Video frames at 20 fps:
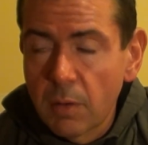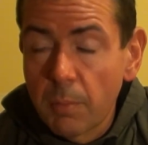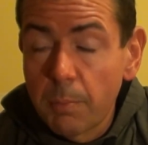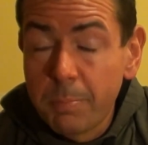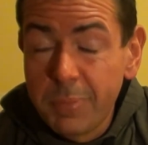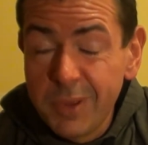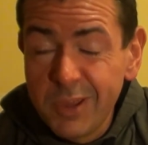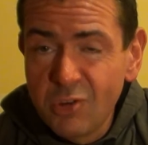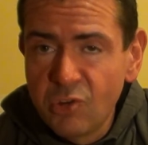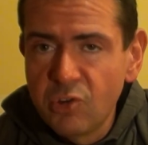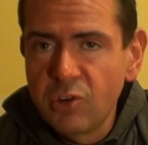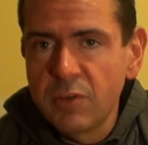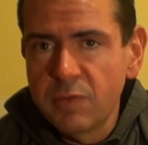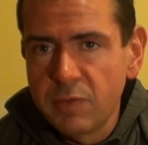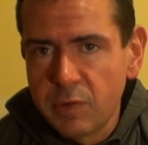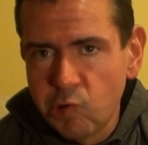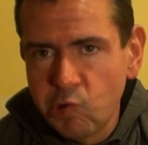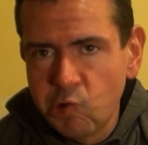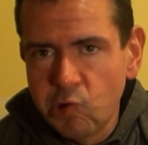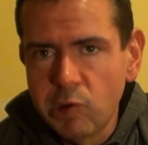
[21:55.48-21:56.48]

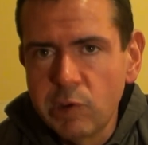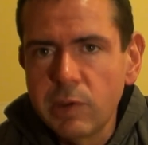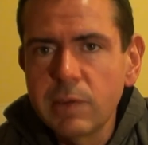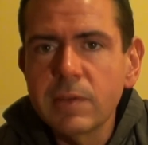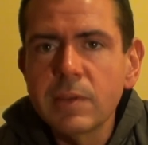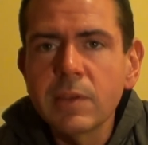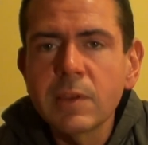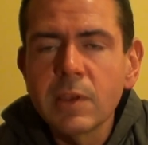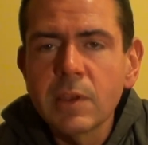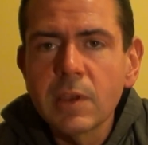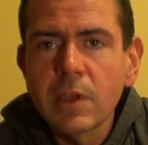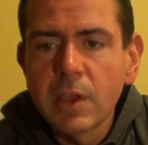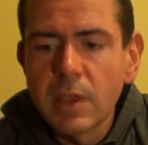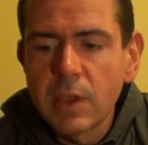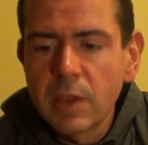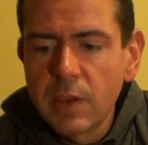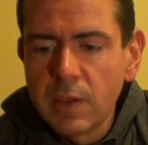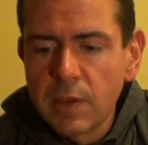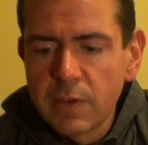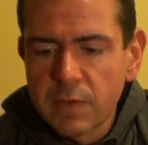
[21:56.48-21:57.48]
PG/VG
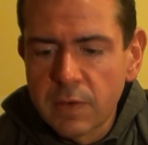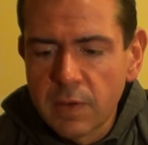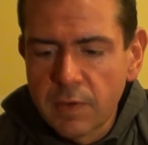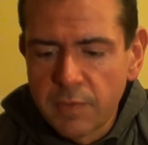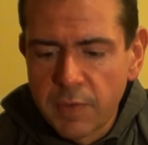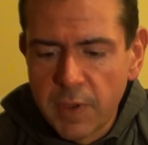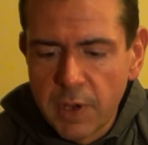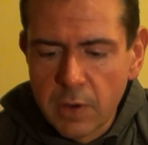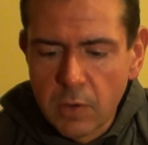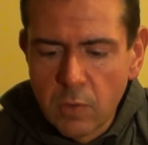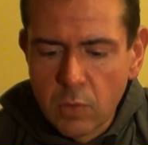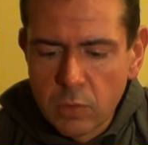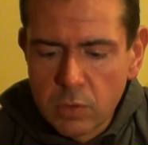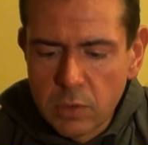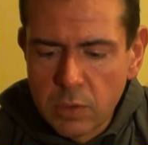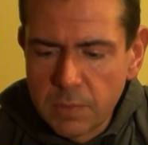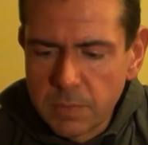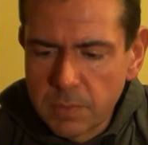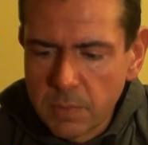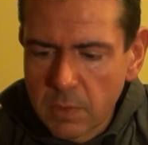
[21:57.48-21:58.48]
is very good.